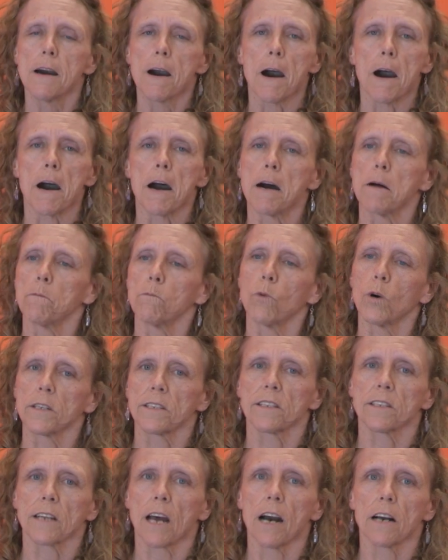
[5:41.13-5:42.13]

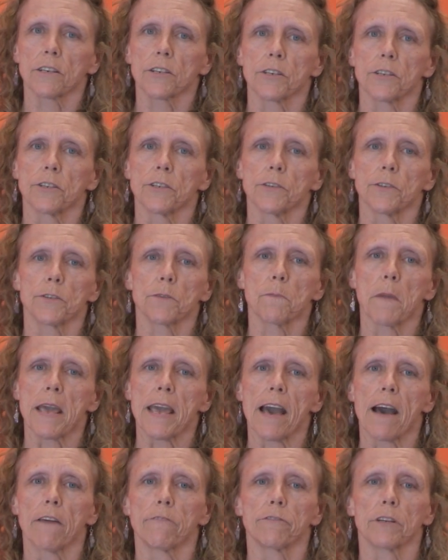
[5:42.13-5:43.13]
Once doctors may
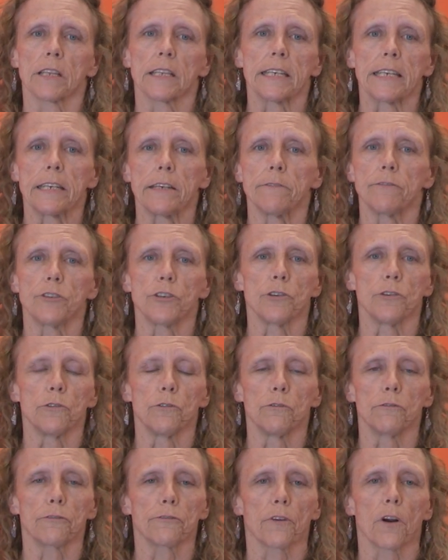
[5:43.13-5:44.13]
have relieved
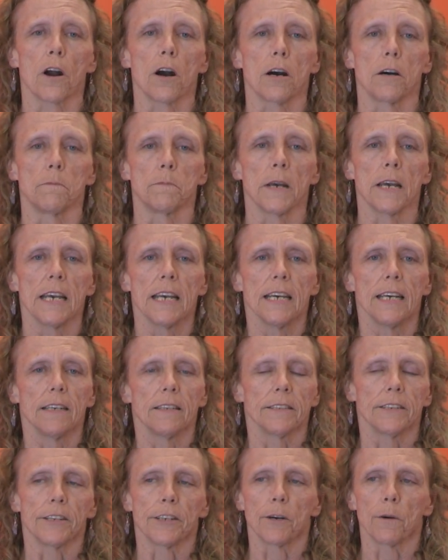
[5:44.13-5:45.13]
you from
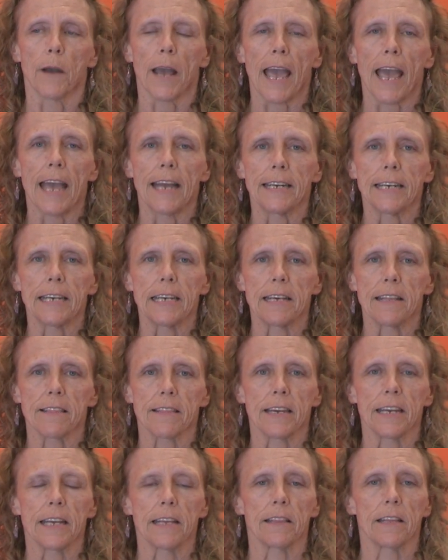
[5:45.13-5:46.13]

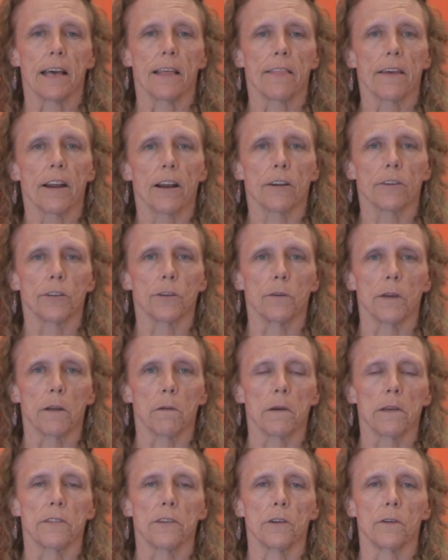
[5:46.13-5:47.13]
anything that they're doing
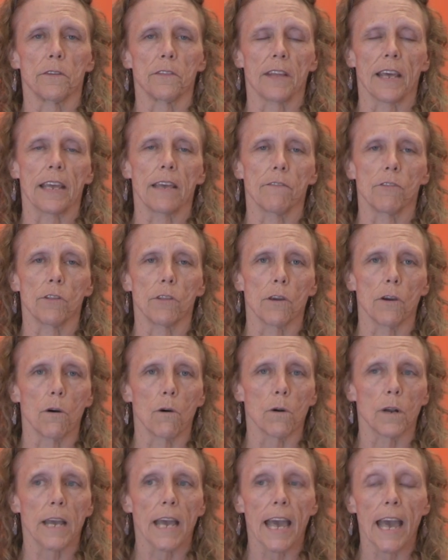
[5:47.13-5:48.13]
with you and they give you the
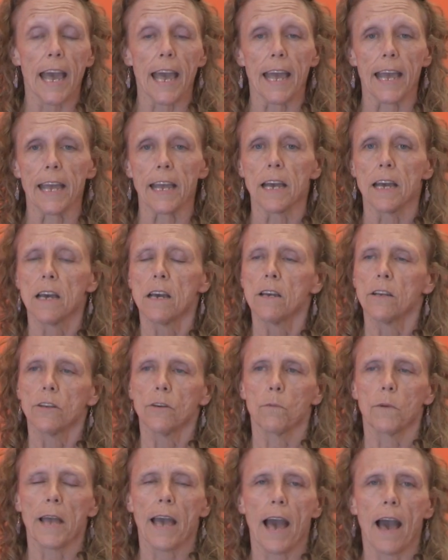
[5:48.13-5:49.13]
okay,
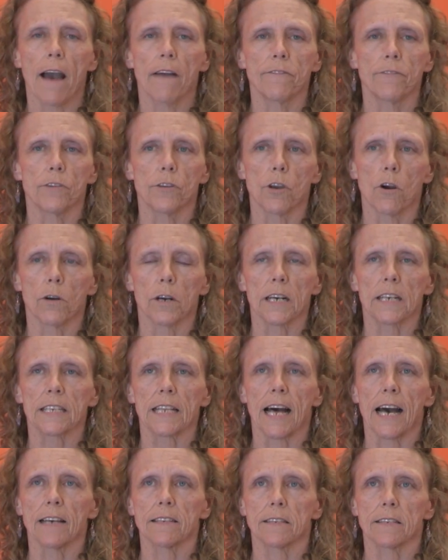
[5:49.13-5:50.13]
we have yoga
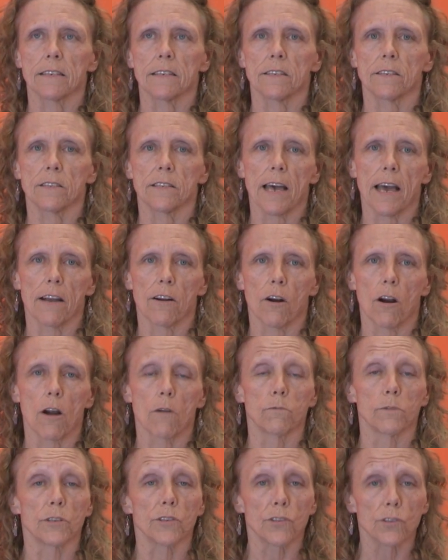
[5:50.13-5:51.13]
classes that
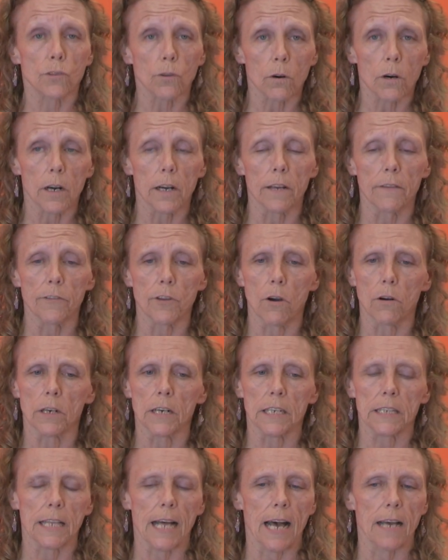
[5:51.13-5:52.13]
are restorative
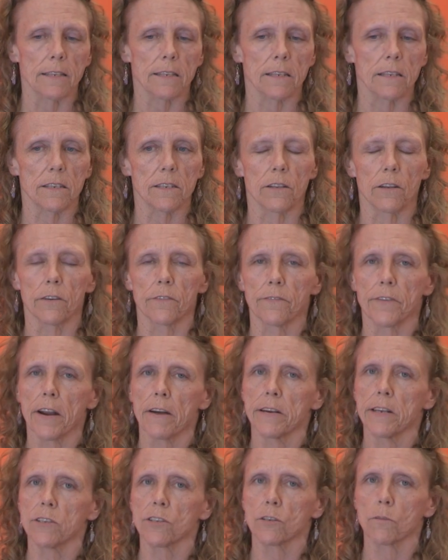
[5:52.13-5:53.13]
yoga classes that are
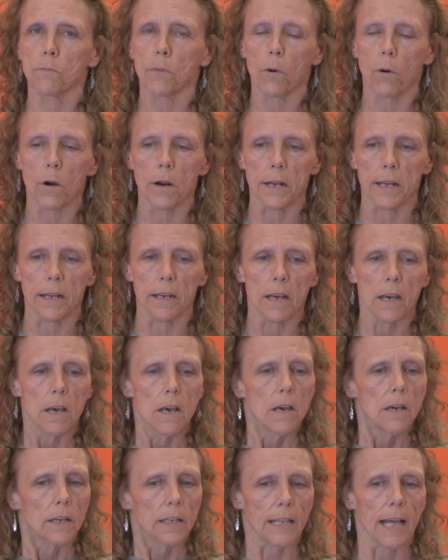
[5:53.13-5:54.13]
very supported,
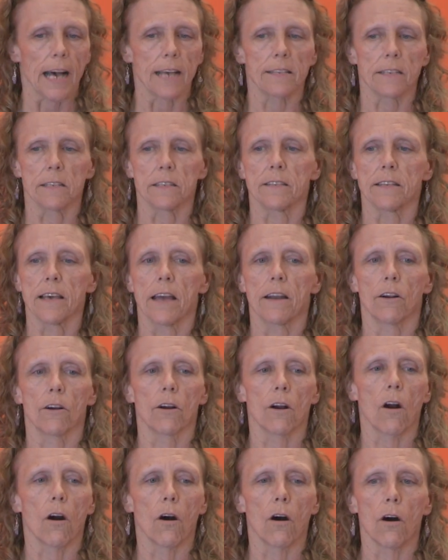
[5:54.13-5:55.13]
classes that
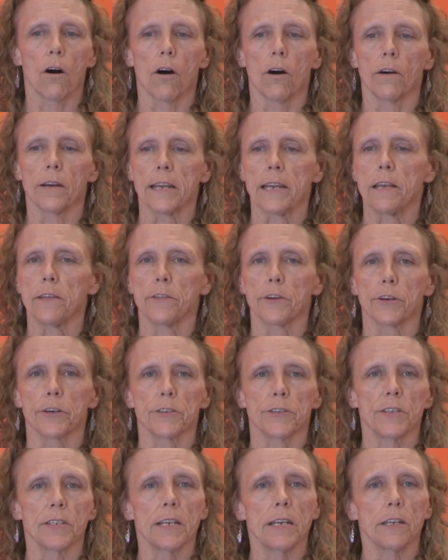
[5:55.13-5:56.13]
are all
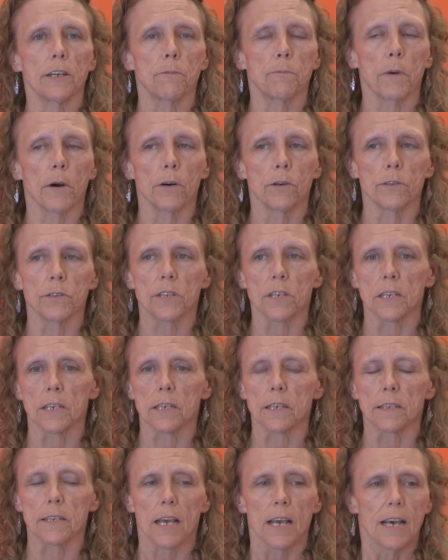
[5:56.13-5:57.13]
either seated
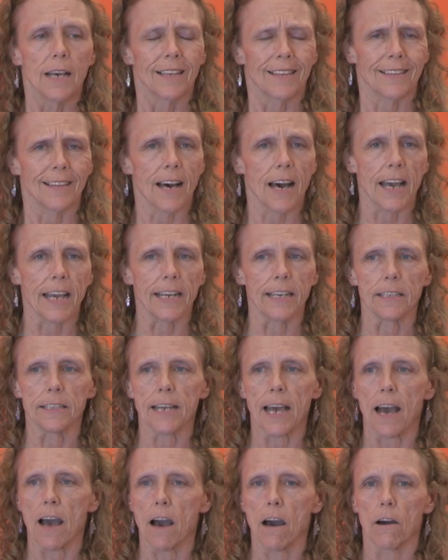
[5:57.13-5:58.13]
poses, lying
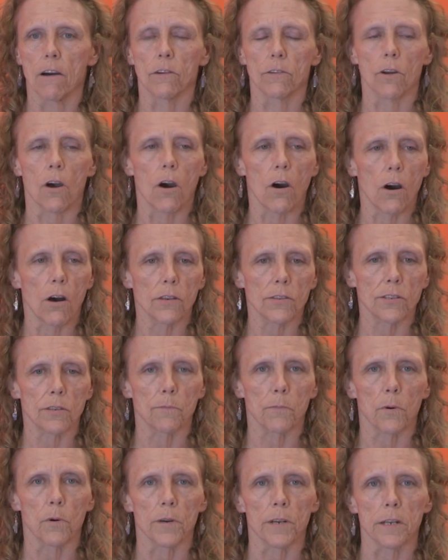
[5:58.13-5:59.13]
down, all
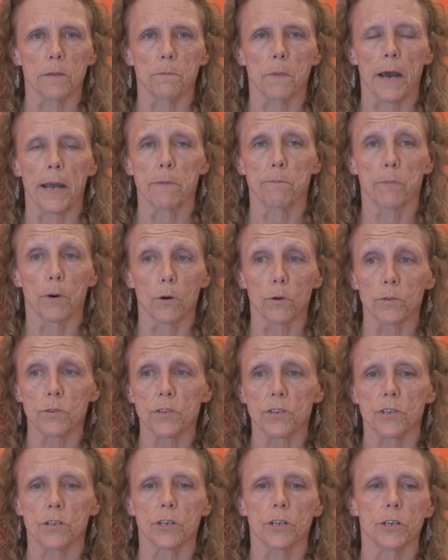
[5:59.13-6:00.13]
supported by
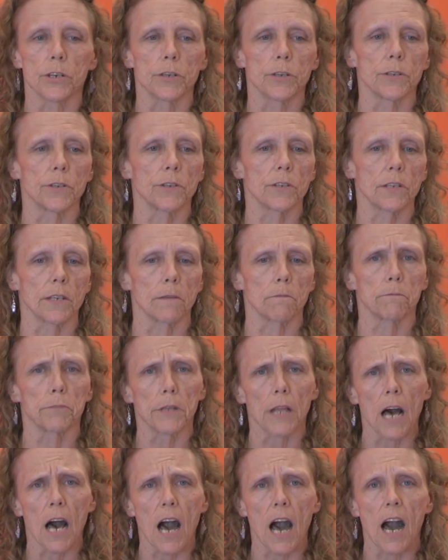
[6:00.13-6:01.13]
bolsters and
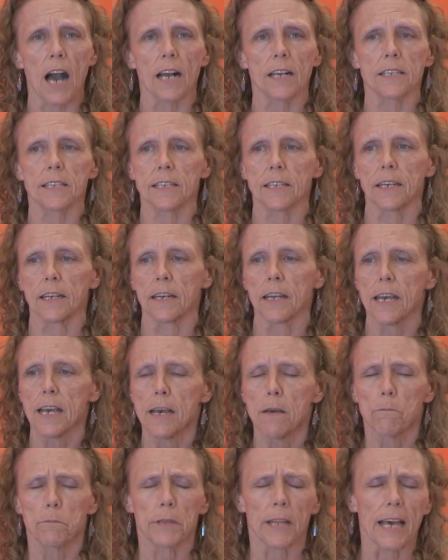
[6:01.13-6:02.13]
blocks and
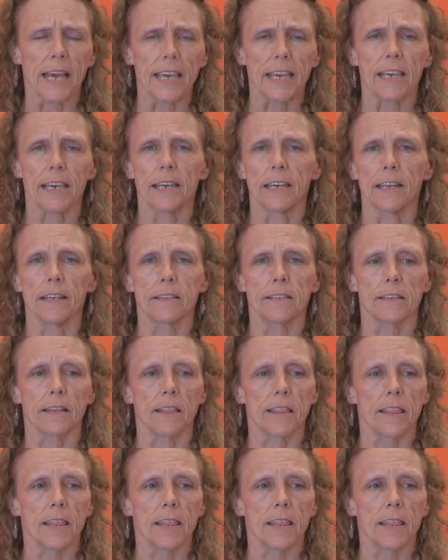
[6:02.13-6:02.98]
blankets and